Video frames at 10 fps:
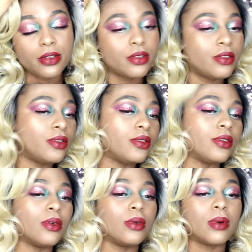
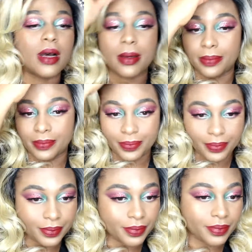So
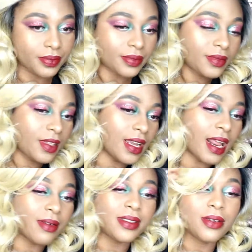that
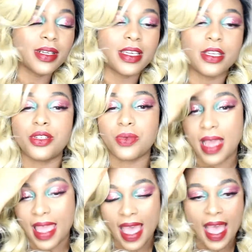was the only issue
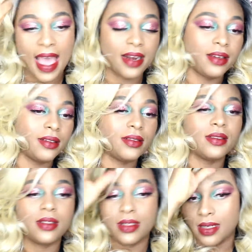I had.
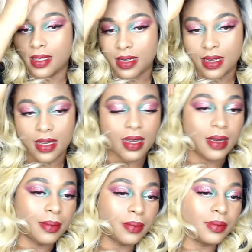
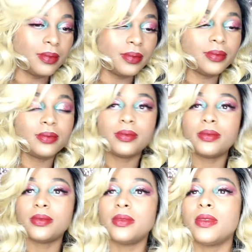Um,
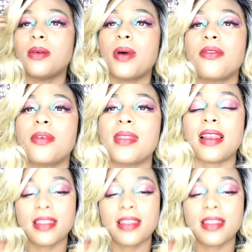Apart from that,